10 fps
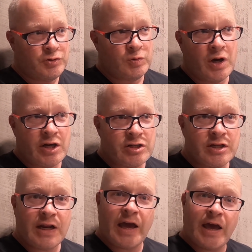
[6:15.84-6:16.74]

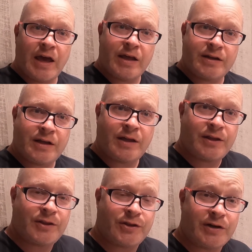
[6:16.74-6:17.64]

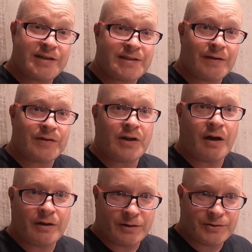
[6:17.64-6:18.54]

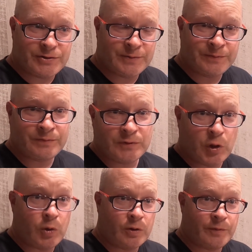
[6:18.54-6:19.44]
$237
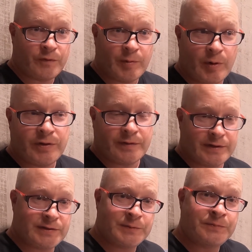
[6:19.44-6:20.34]
total for both of
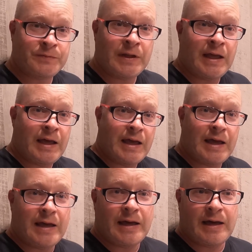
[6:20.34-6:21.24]
us.
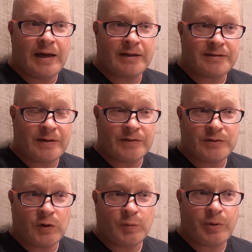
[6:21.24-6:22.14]
So that
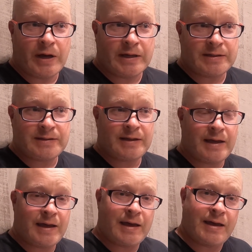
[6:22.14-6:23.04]
was total price.
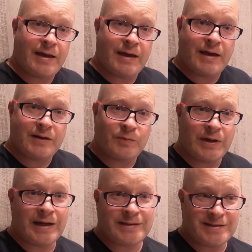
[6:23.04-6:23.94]
And
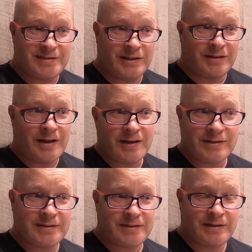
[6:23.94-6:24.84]
we got this
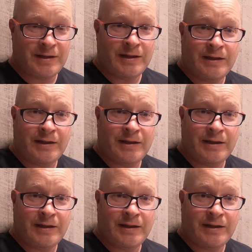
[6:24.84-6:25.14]
deluxe